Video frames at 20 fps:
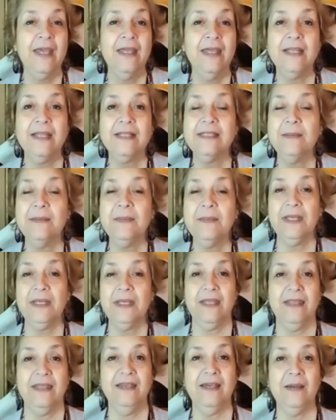That's something
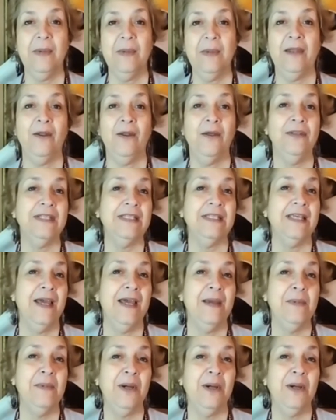I think about all the time.